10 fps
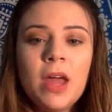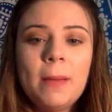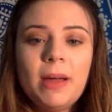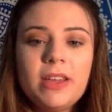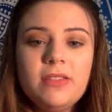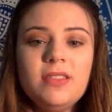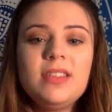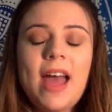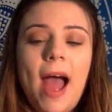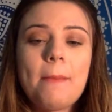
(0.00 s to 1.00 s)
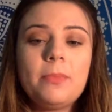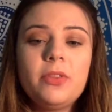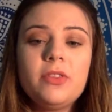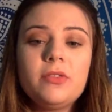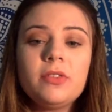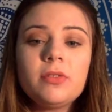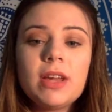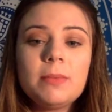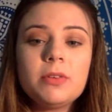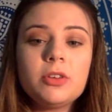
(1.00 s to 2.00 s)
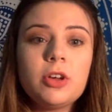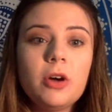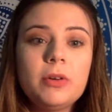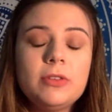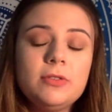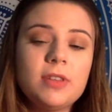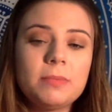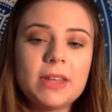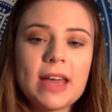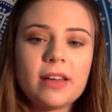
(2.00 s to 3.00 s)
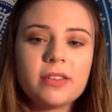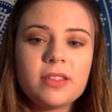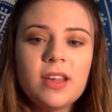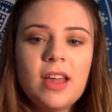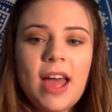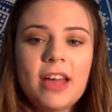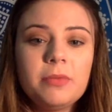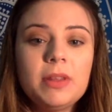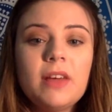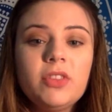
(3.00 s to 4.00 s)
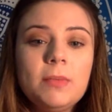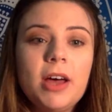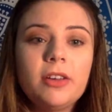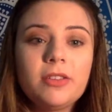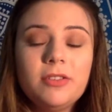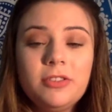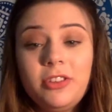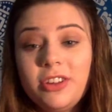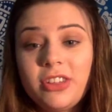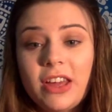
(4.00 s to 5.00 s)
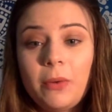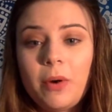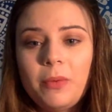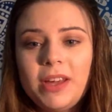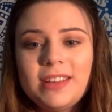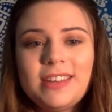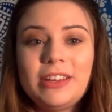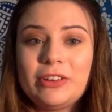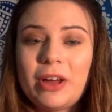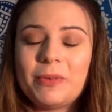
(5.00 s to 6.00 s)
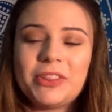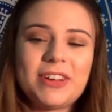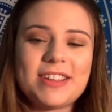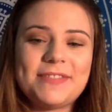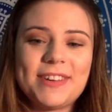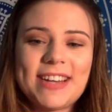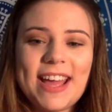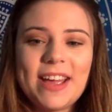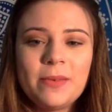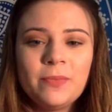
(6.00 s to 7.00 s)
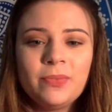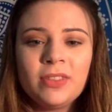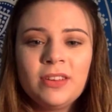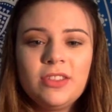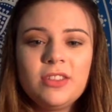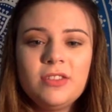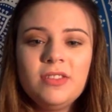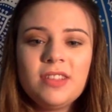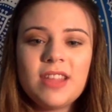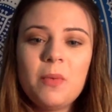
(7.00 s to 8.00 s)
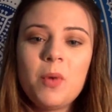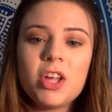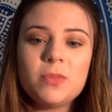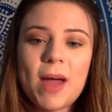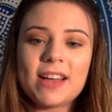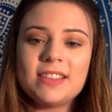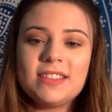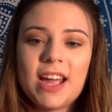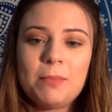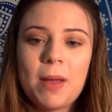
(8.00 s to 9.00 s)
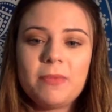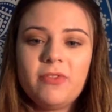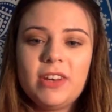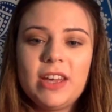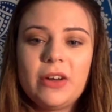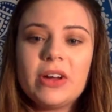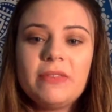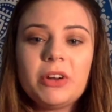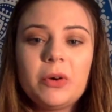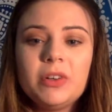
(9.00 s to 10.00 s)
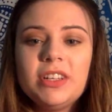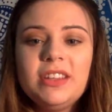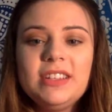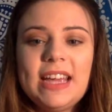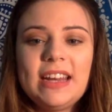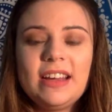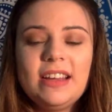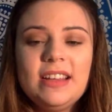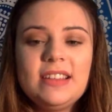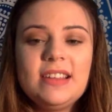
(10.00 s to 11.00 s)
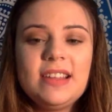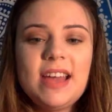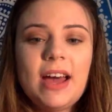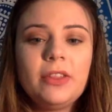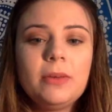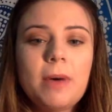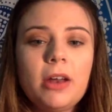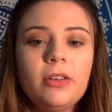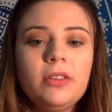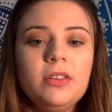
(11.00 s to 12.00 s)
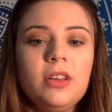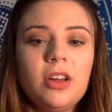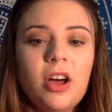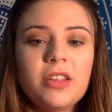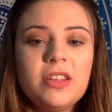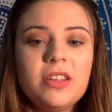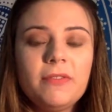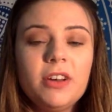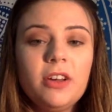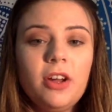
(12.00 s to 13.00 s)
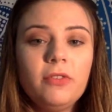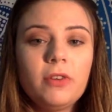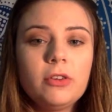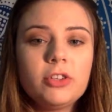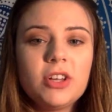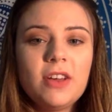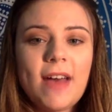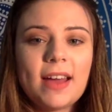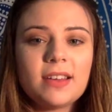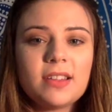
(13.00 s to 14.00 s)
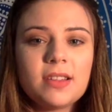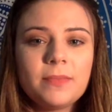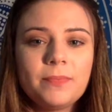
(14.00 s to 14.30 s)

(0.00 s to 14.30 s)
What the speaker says: By using the app, the students were able to go and do something else, as we left the models to do their thing while we continued on with the rest of our day. The students then watched back their time-lapse video and recorded their data to see how their model caused different erosion effects,